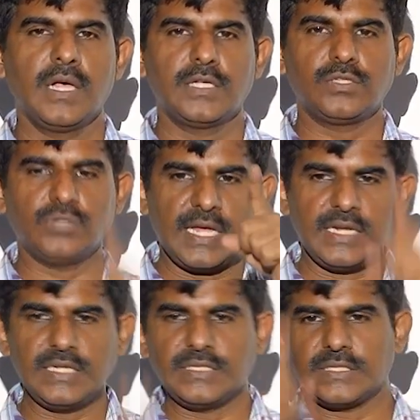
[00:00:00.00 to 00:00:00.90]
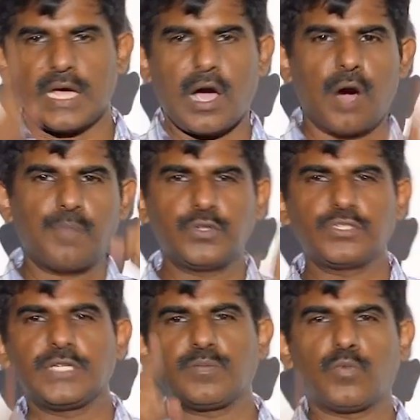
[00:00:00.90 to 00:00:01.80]
So there is a
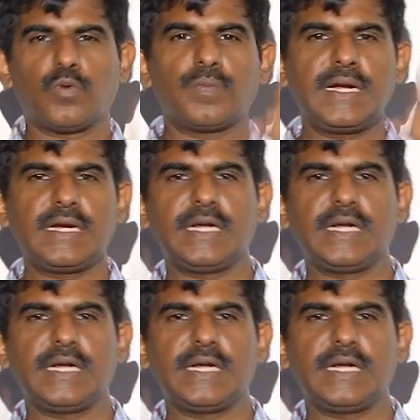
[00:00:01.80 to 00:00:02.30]
opposite movement